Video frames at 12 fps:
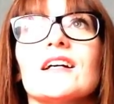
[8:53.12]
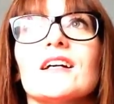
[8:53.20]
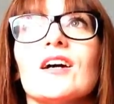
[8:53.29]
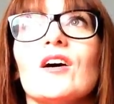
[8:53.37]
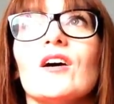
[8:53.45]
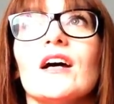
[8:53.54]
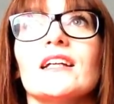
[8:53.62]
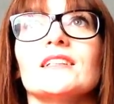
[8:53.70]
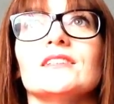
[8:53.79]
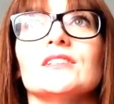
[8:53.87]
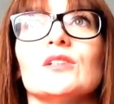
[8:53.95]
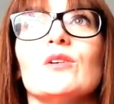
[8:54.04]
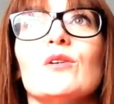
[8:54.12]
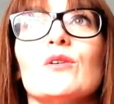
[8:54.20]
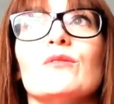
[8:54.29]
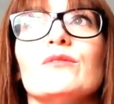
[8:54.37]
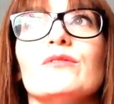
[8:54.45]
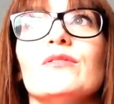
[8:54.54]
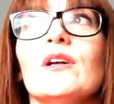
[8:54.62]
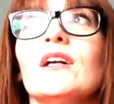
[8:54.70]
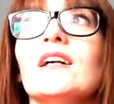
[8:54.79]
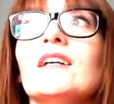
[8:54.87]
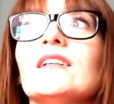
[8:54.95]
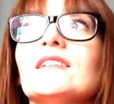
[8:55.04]
kind of
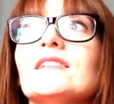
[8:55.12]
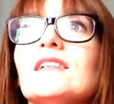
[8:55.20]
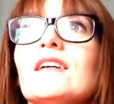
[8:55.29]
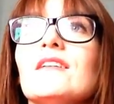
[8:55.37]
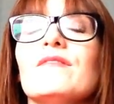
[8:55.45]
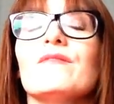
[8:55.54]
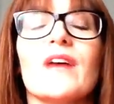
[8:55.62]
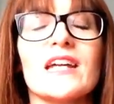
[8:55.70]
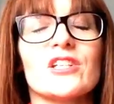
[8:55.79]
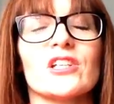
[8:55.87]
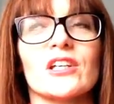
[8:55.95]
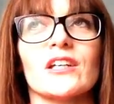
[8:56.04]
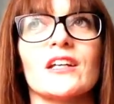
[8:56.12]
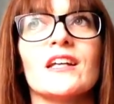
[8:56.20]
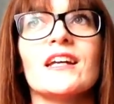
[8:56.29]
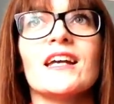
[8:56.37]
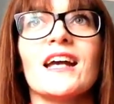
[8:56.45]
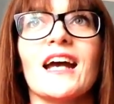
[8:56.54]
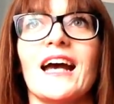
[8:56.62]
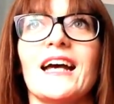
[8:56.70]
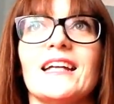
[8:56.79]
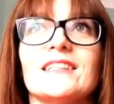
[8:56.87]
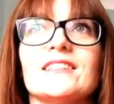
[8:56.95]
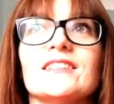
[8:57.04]
fashion
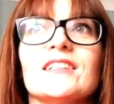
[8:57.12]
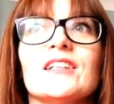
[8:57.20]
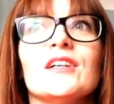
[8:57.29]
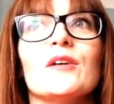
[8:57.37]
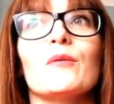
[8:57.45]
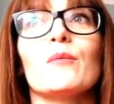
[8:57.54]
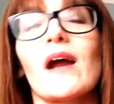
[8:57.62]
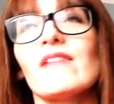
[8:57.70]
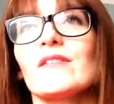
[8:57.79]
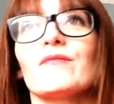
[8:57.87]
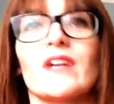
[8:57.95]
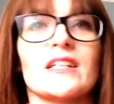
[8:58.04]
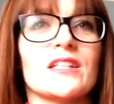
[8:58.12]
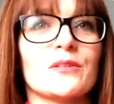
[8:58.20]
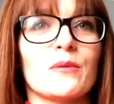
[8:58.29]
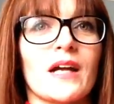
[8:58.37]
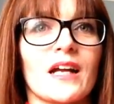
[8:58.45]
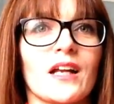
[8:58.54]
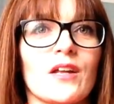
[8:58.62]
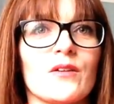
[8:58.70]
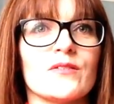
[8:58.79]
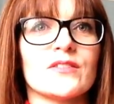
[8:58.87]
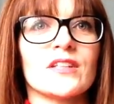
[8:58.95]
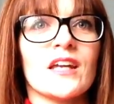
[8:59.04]
and wearing ready to wear
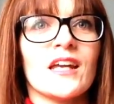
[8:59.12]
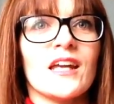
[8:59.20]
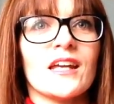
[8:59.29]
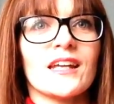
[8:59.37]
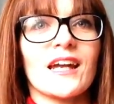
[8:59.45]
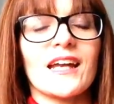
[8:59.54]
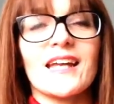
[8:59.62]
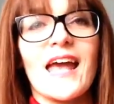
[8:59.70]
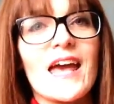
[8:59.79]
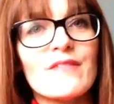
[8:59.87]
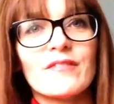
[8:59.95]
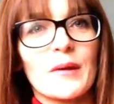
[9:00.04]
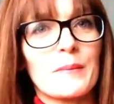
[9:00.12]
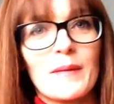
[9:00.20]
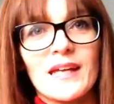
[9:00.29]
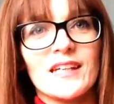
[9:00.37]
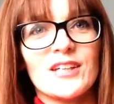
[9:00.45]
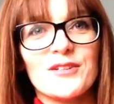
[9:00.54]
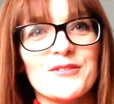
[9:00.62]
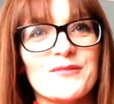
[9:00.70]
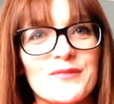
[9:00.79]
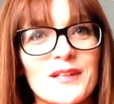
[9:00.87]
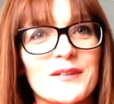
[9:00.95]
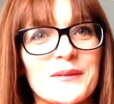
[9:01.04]
clothes can ever make you
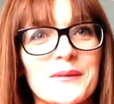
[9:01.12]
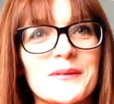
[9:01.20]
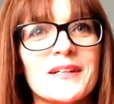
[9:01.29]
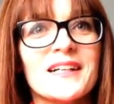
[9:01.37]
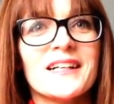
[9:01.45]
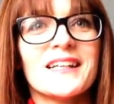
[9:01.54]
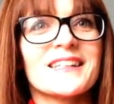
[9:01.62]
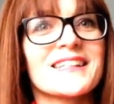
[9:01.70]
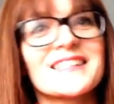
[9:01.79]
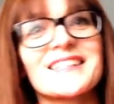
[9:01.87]
feel the